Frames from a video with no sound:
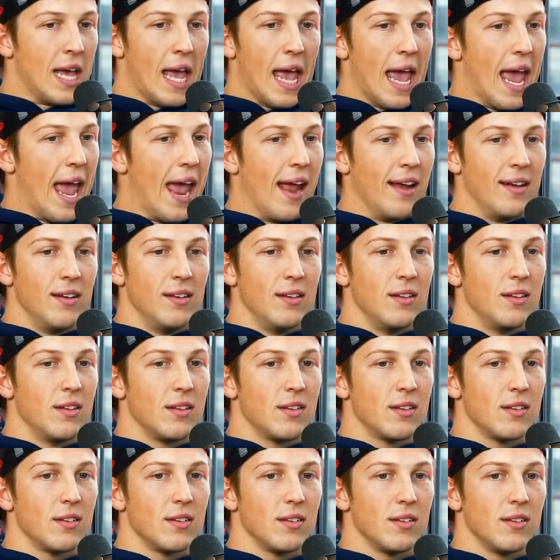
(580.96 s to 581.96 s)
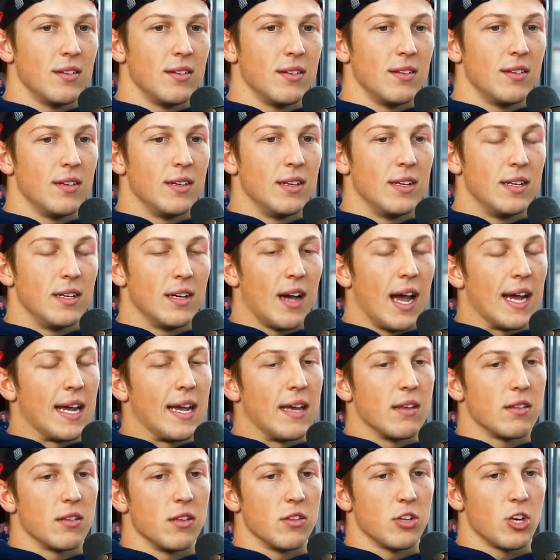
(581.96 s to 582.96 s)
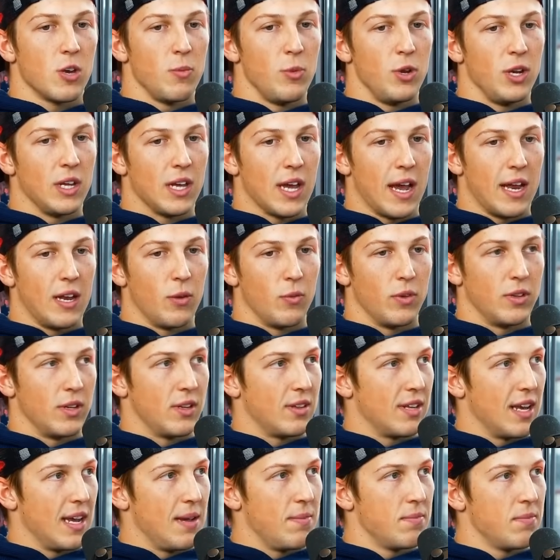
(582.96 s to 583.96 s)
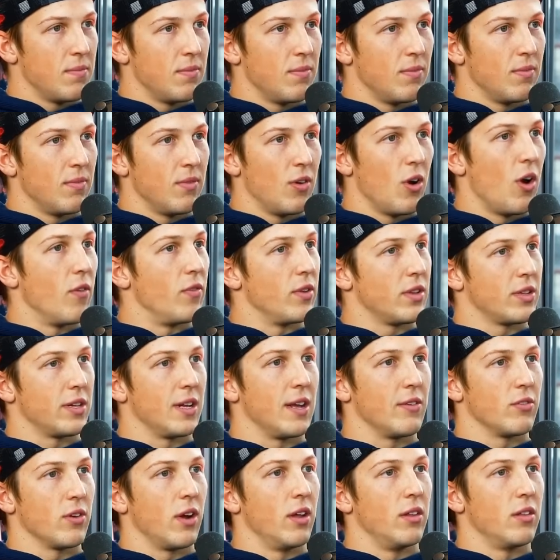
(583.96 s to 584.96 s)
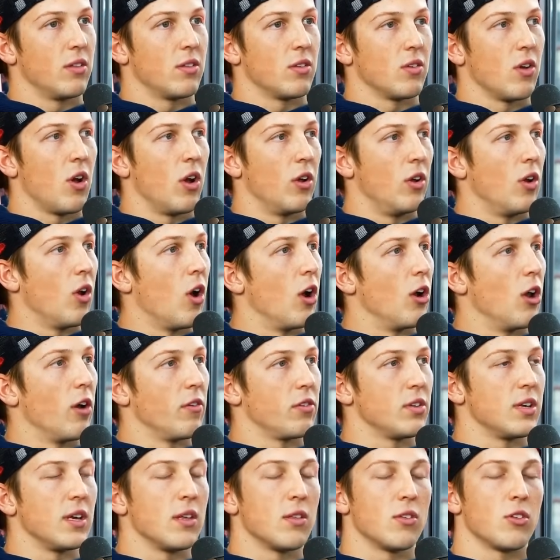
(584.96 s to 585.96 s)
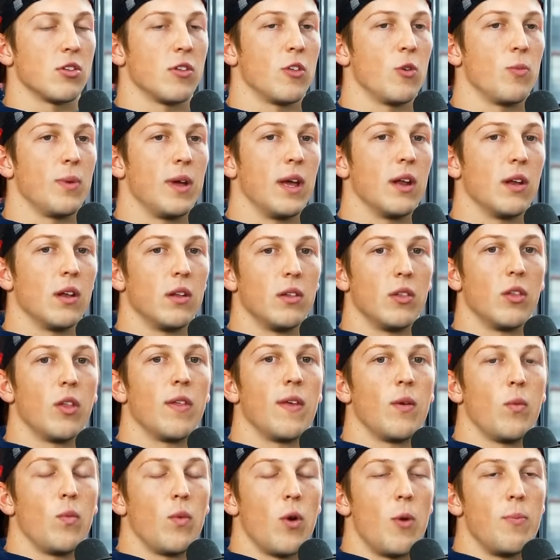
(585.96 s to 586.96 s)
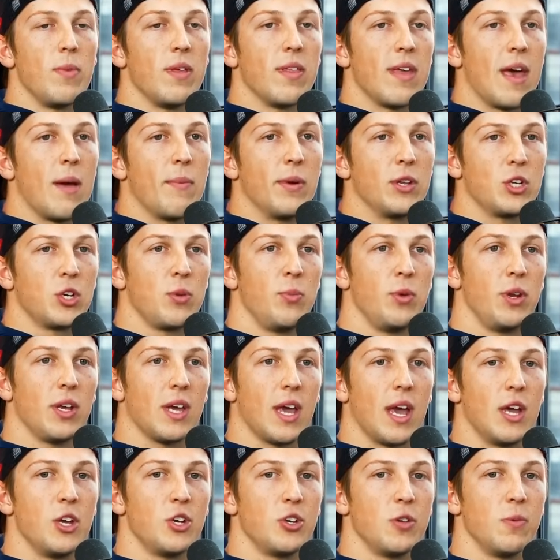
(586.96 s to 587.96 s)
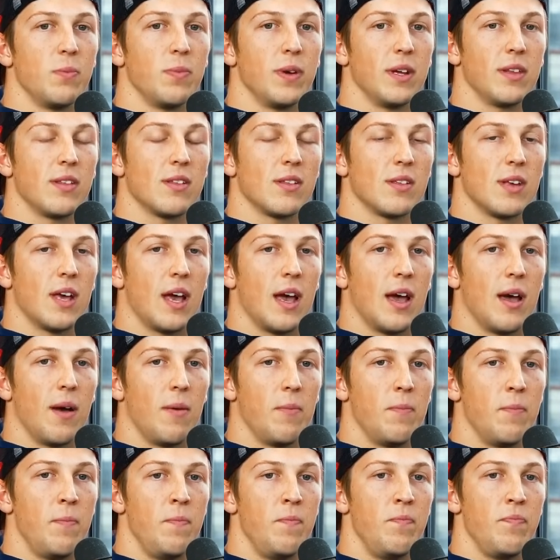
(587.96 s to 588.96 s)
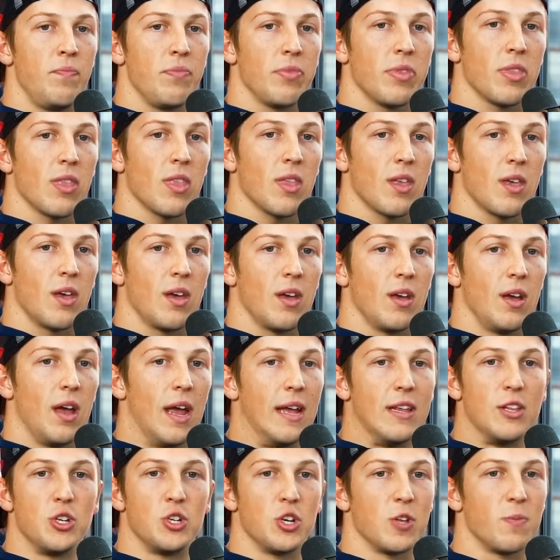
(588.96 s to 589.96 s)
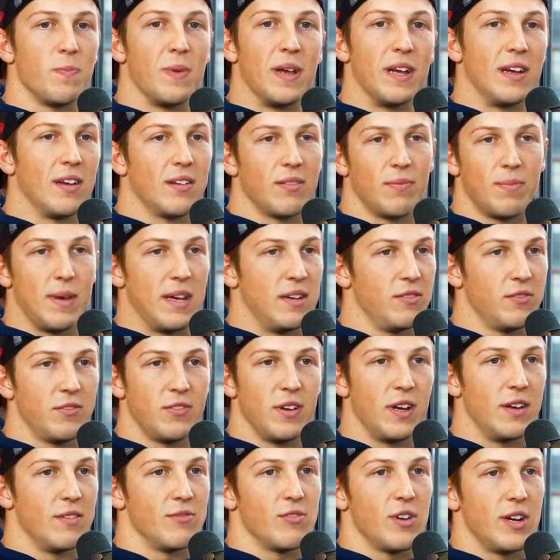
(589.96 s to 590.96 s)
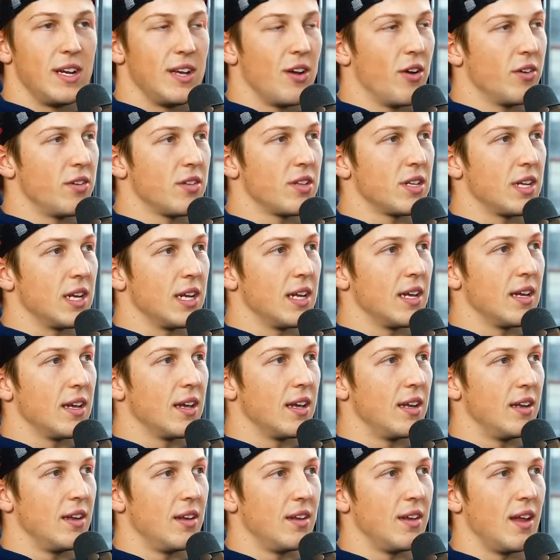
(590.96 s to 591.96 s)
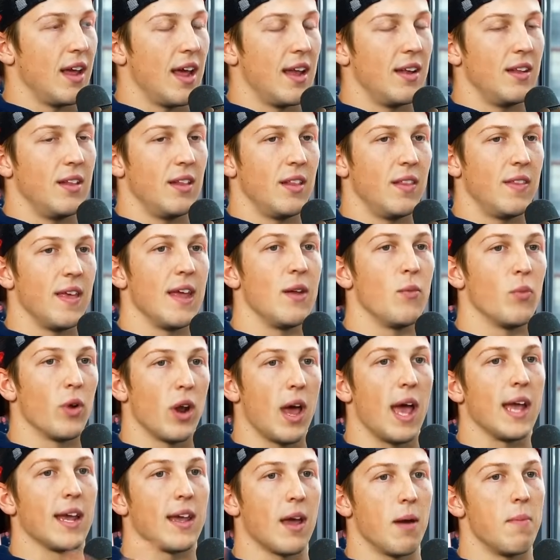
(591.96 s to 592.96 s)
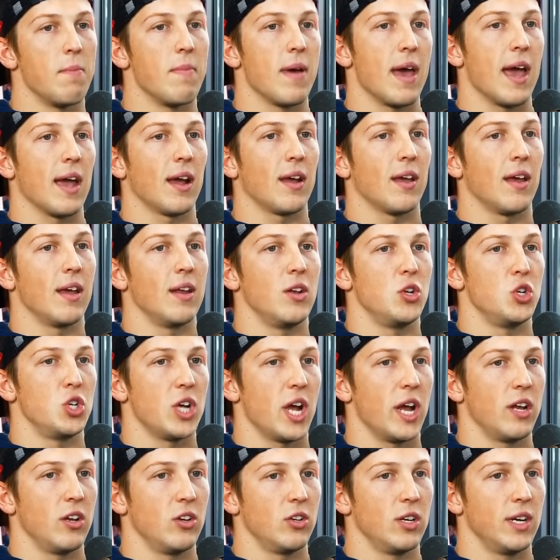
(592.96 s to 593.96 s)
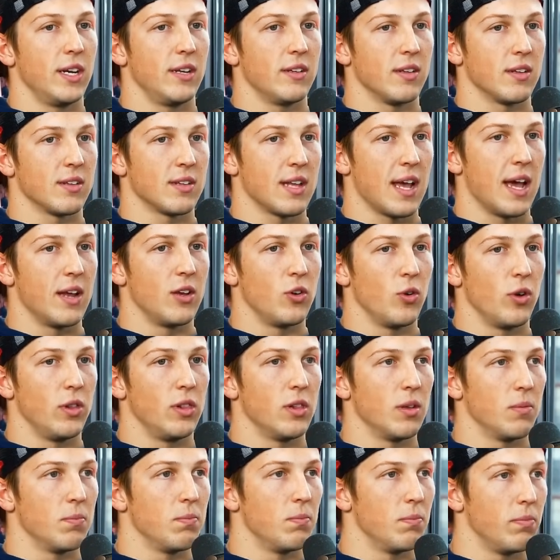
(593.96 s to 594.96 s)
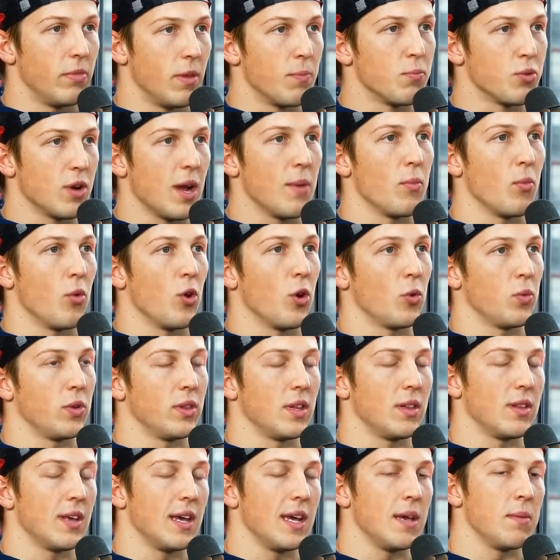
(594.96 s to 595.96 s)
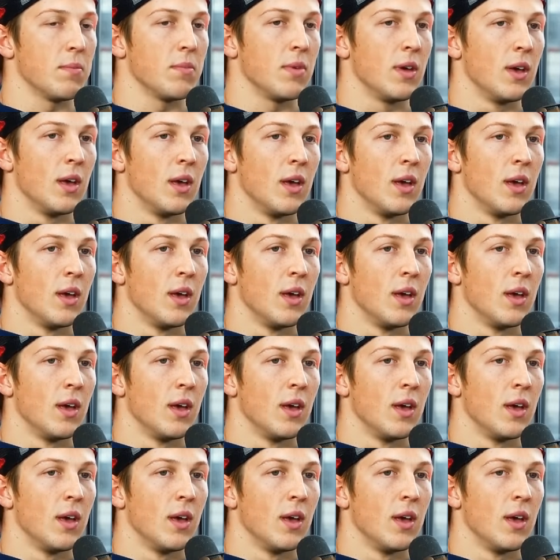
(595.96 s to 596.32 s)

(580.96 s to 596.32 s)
And I guess is communicating with the team. Obviously, runs on off season, so there won't be that much communication. But it's just being fit and ready, honestly. And then when I come back in January to start doing the prep work with the team,